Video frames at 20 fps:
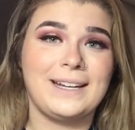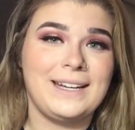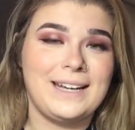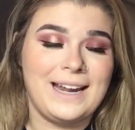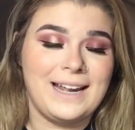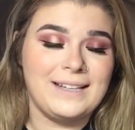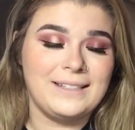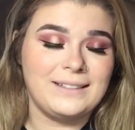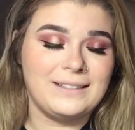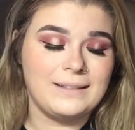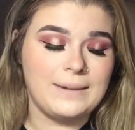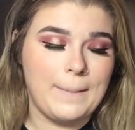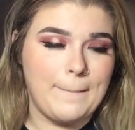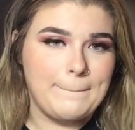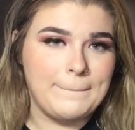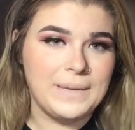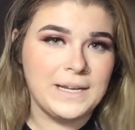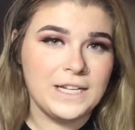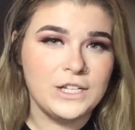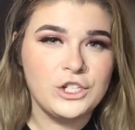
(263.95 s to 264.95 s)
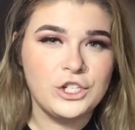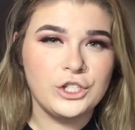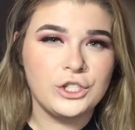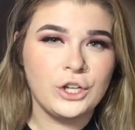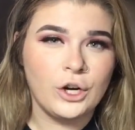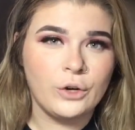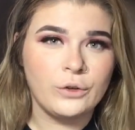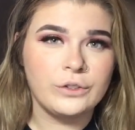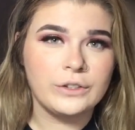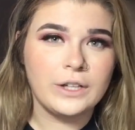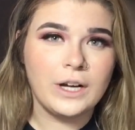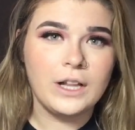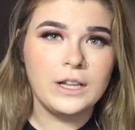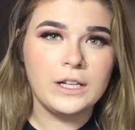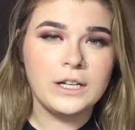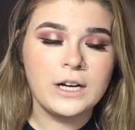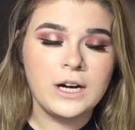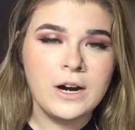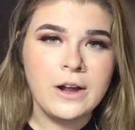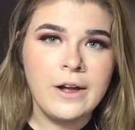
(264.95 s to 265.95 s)
nice peachy tone
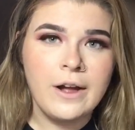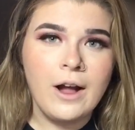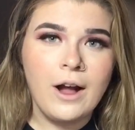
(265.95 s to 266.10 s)
color,